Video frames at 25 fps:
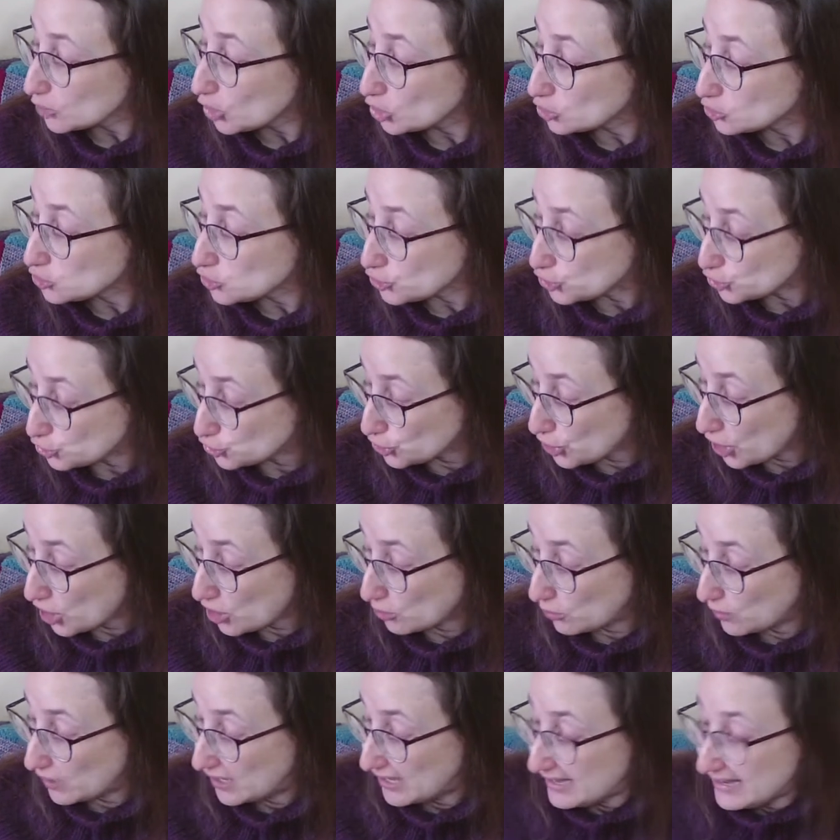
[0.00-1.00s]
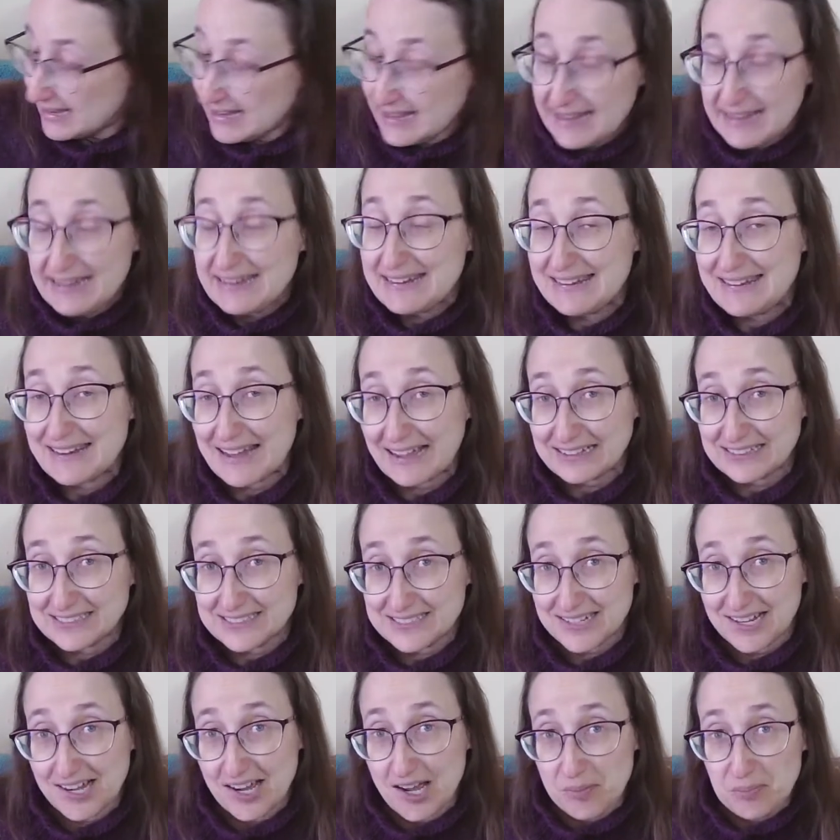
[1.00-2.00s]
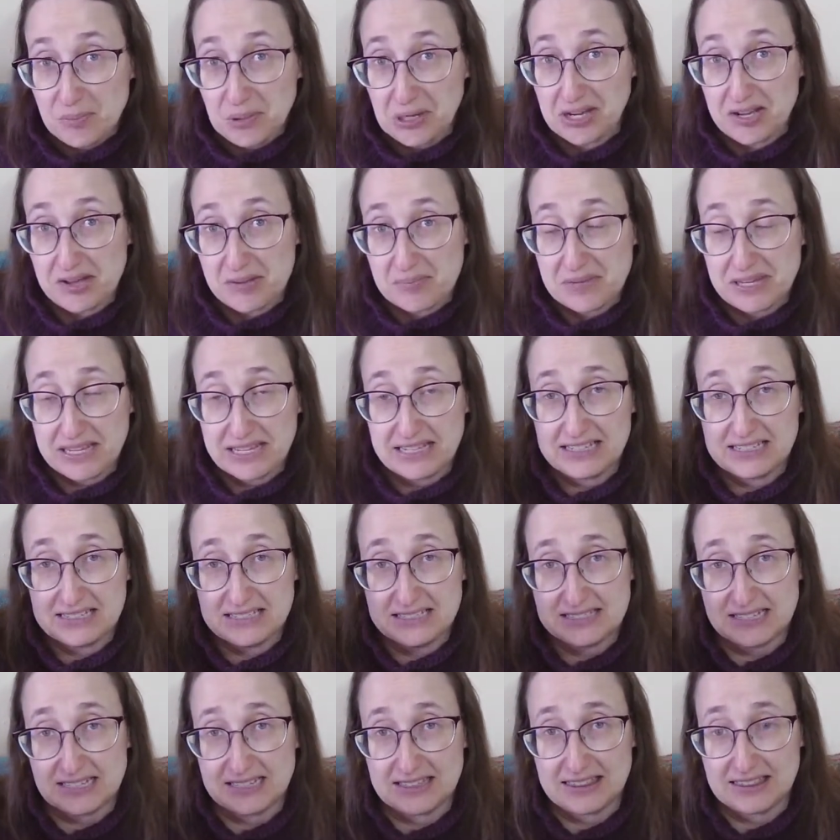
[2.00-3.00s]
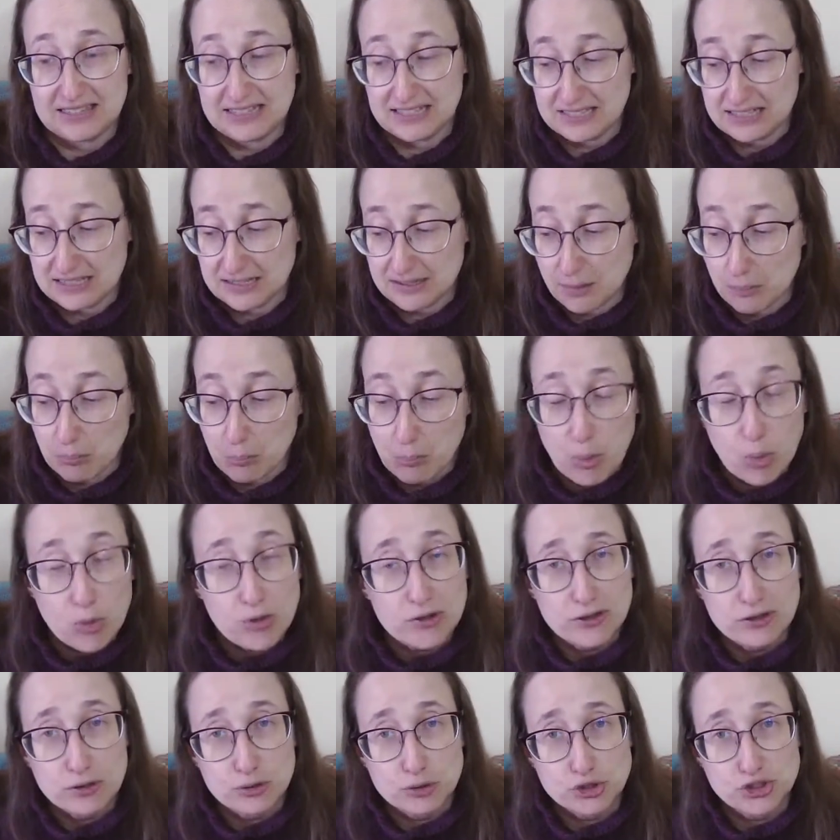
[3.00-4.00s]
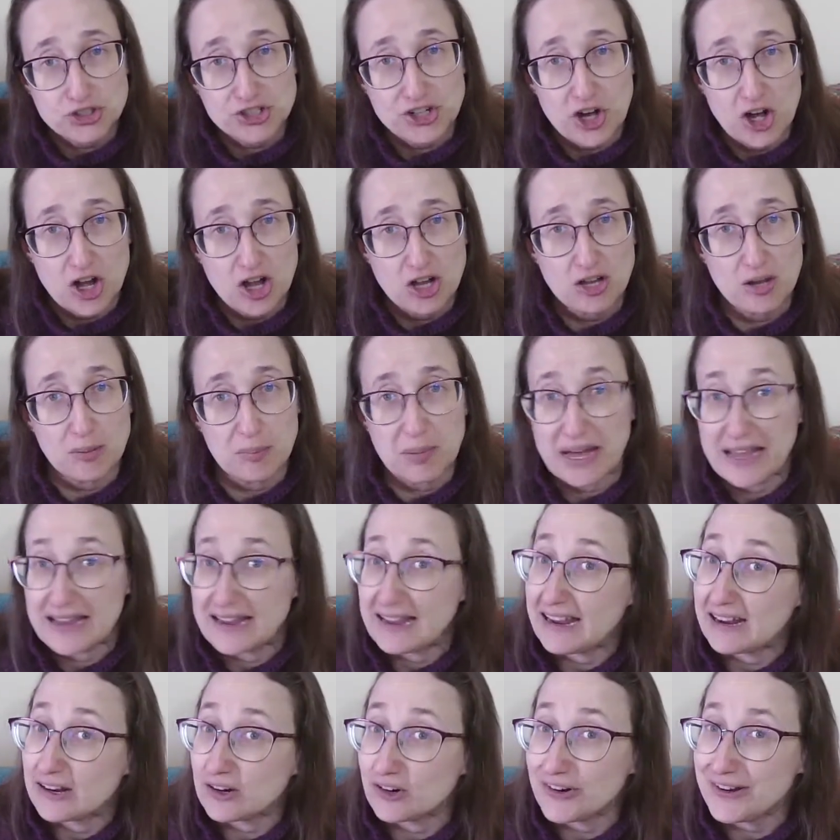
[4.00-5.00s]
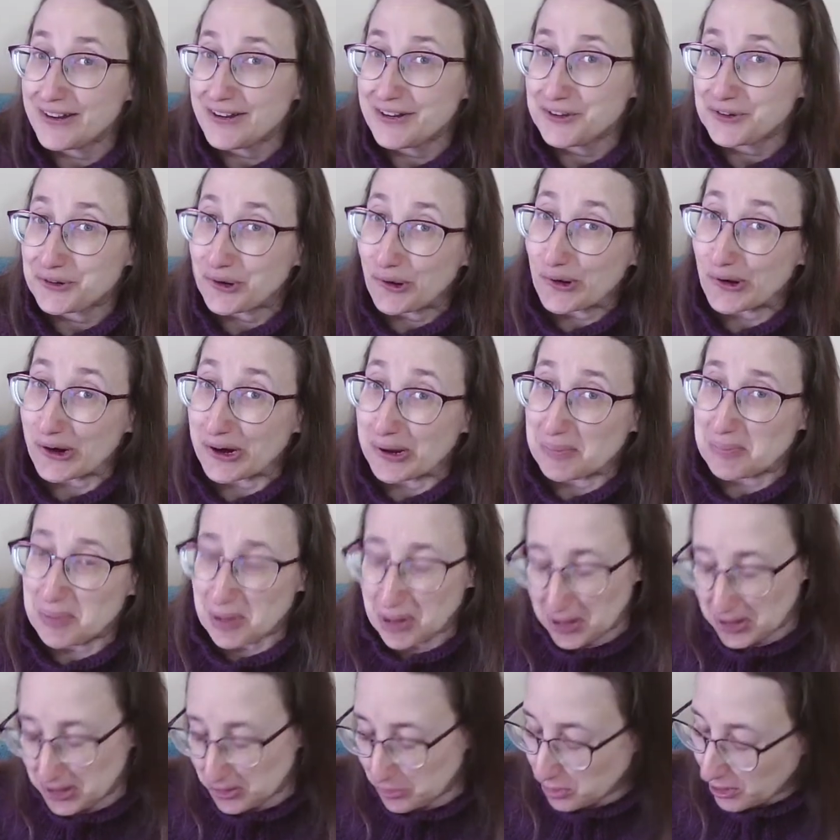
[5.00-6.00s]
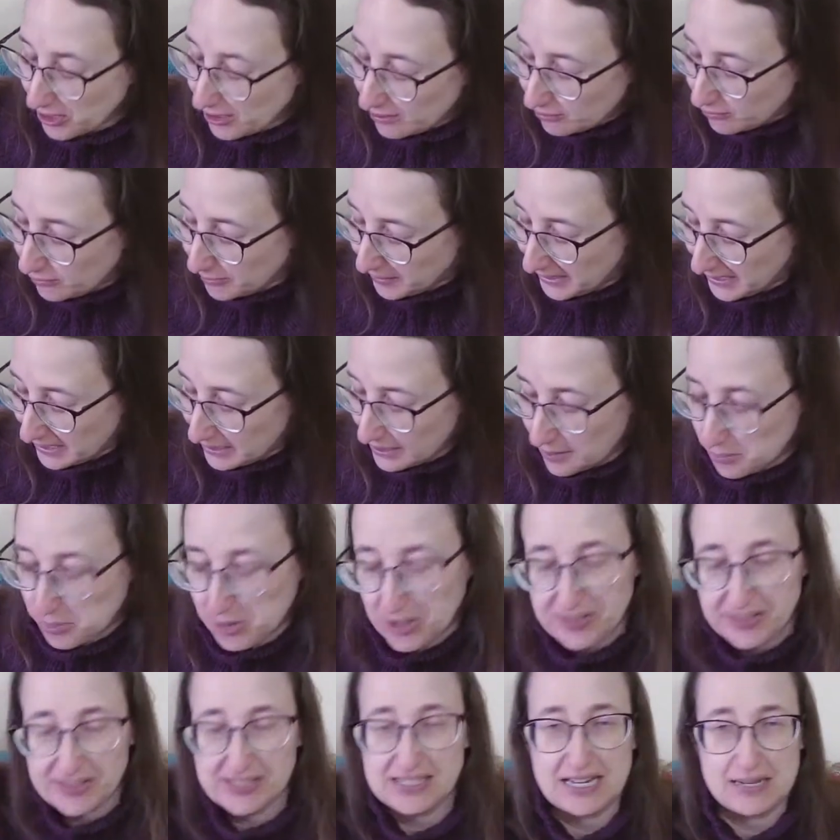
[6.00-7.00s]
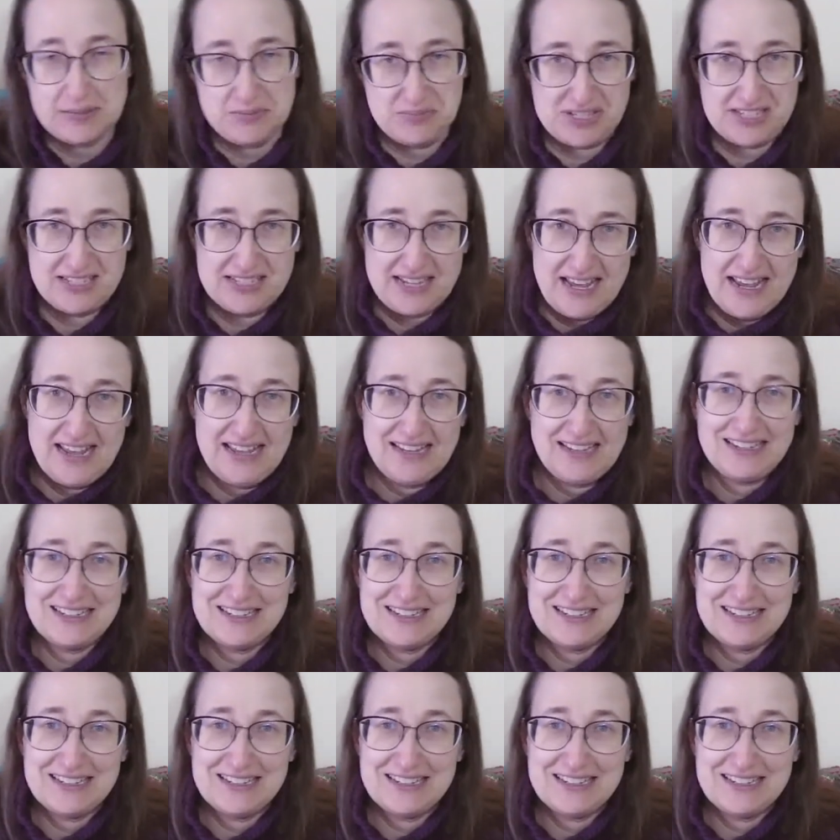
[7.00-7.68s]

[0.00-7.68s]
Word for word: So next up is the Mordow Shawl by Erin Corrup. Are you proud of me? I brought the name today.